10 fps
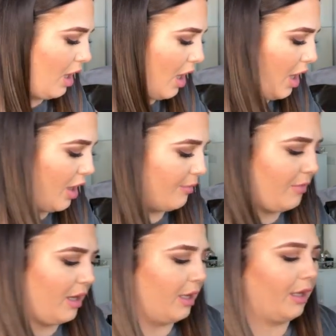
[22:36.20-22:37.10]

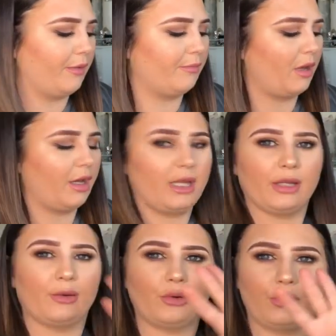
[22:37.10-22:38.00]
My
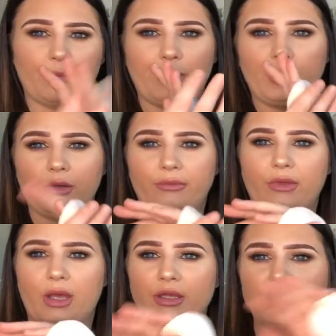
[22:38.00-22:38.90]
little poof
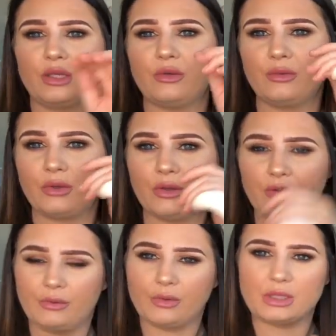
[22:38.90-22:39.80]
that I do
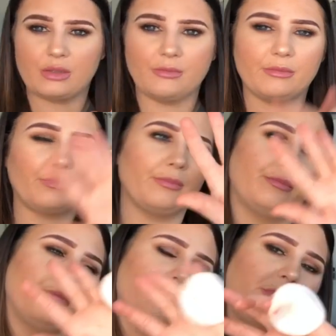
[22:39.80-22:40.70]
when doing
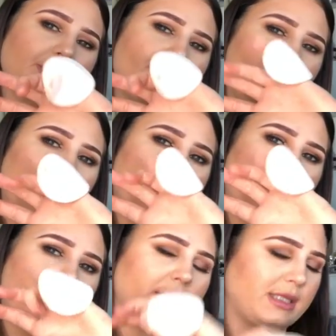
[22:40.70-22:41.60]
with
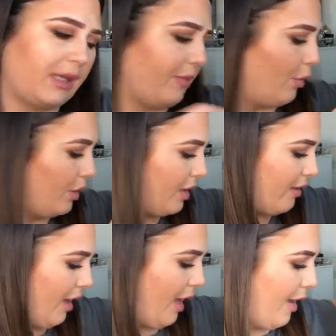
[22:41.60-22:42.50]
makeup, I like to keep that one
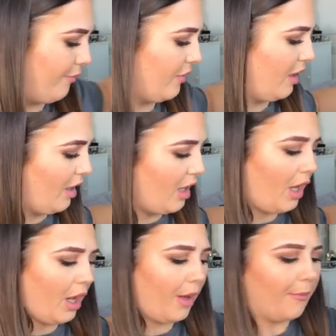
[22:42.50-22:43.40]
in there.
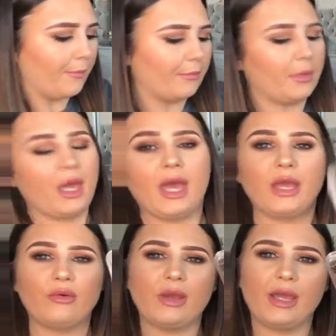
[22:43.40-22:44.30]

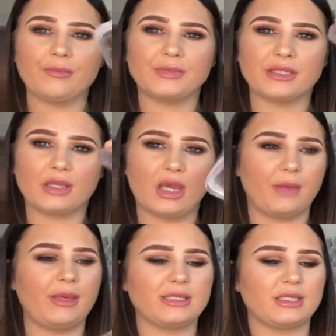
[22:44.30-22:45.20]
Hair grips,
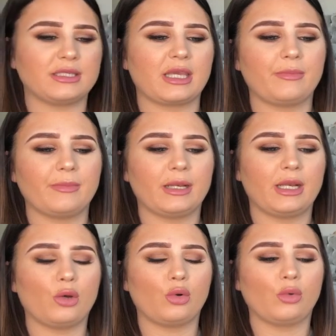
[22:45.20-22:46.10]
Kirby's, just keep them in a
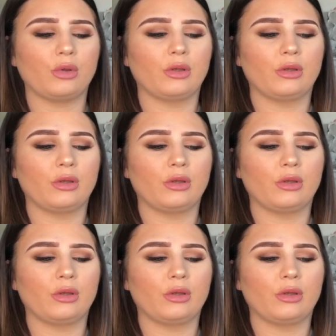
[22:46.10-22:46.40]
little